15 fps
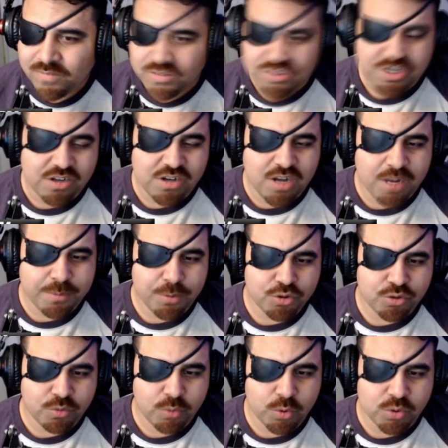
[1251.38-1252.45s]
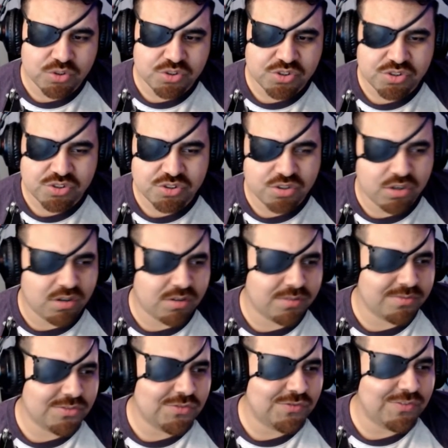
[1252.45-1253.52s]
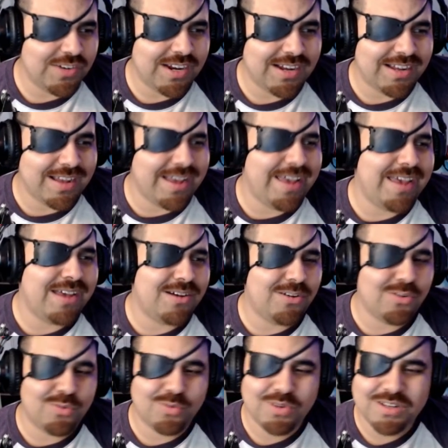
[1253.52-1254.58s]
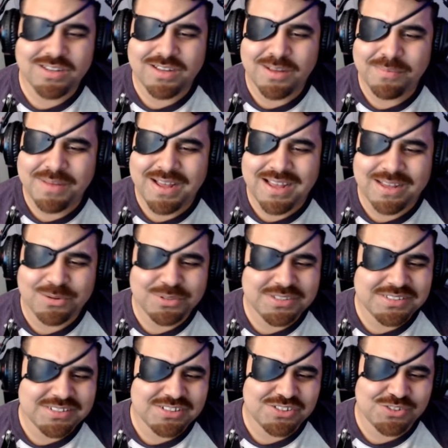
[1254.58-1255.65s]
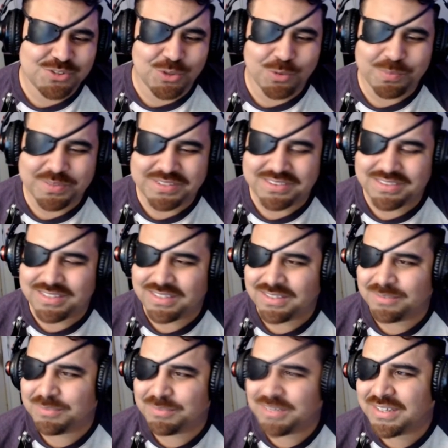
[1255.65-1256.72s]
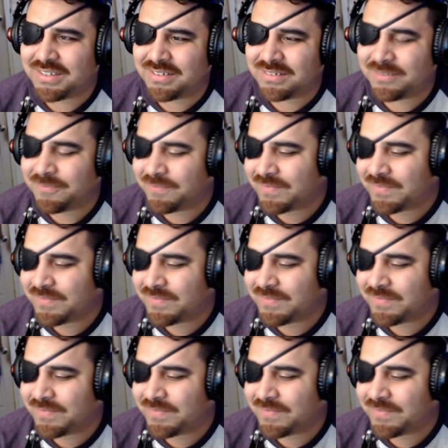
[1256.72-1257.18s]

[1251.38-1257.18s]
Shao Kahn broke the rules. Oh, hey, oh, what? Come on, what is this stupid thing, man?